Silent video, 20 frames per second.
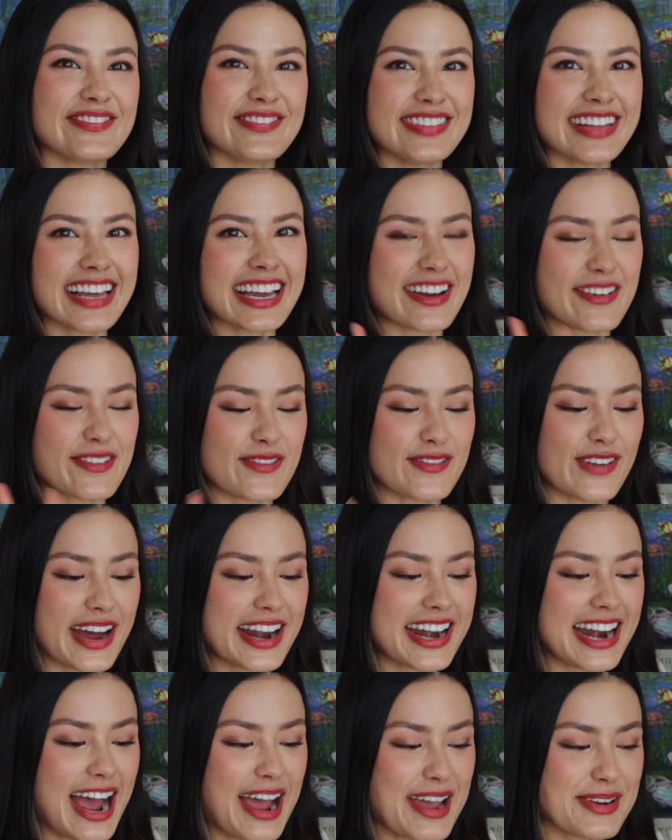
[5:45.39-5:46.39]
like a
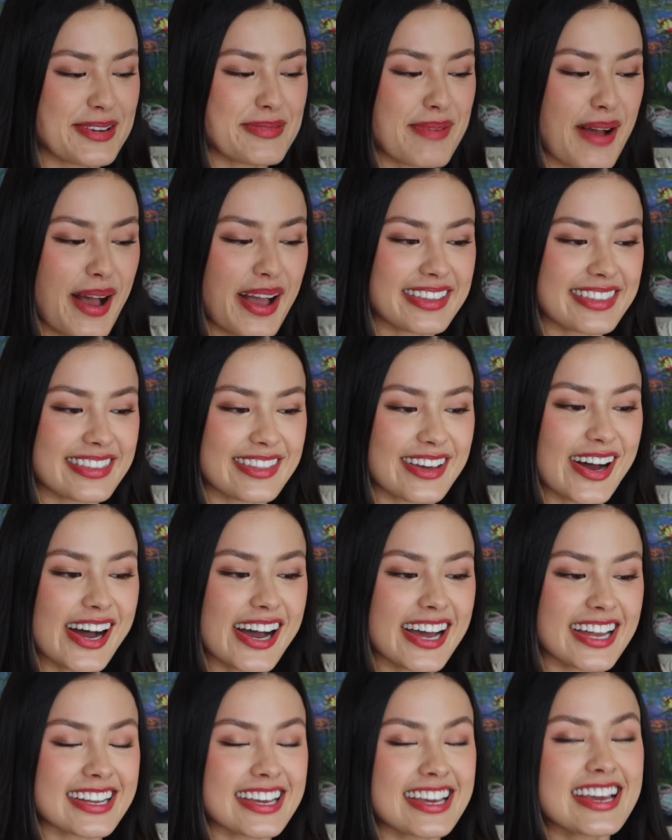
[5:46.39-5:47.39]
fun item, I
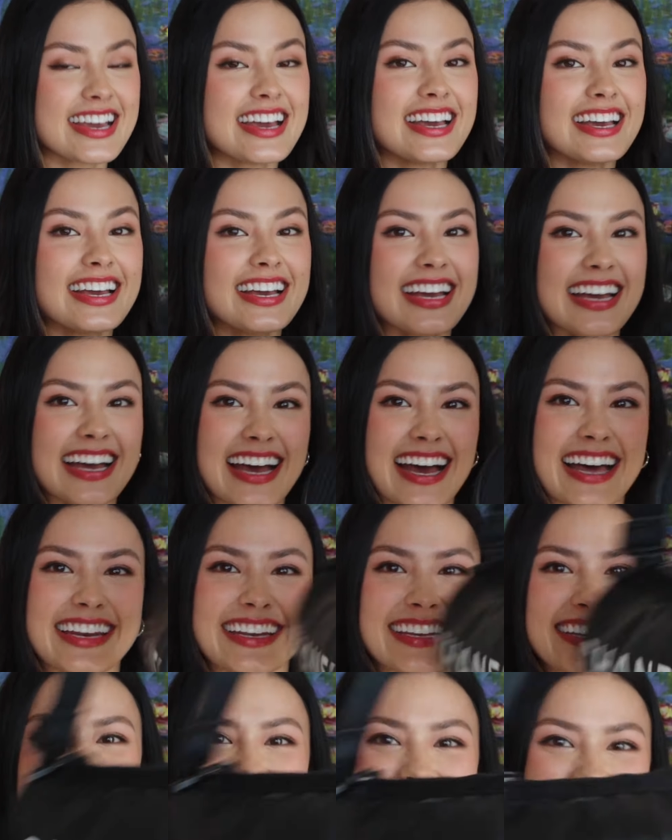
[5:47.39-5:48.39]
thought. And
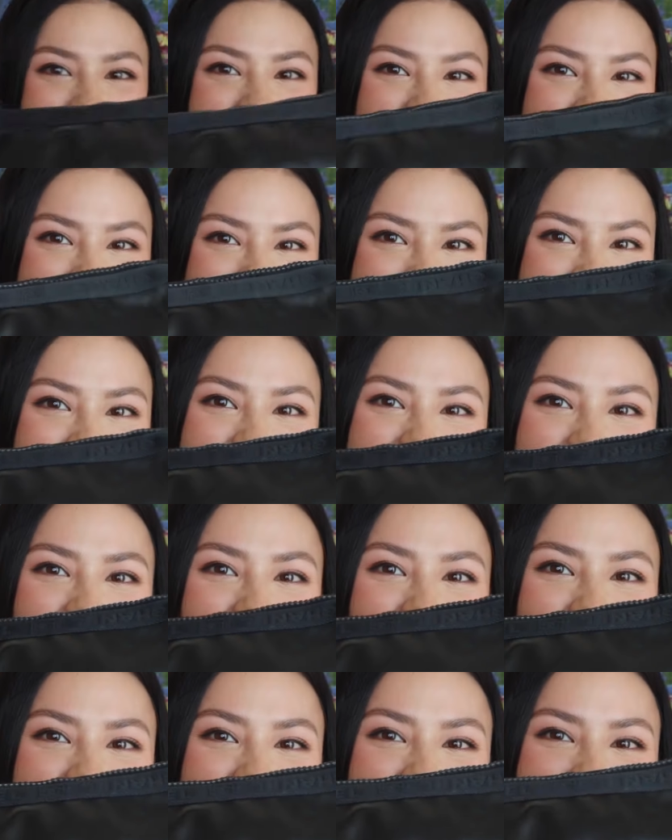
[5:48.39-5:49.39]
it is a
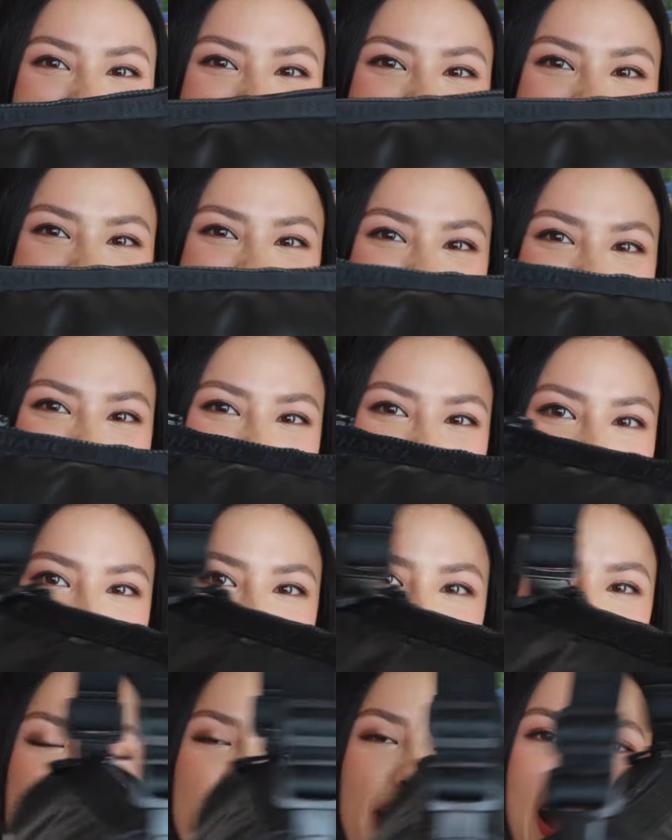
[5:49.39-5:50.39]
Chanel like
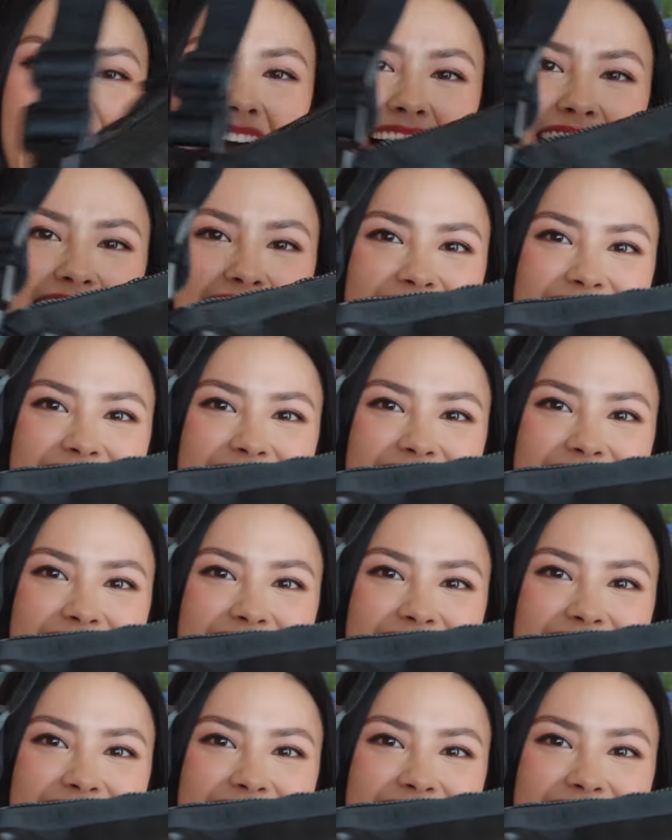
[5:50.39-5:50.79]
duffel bag.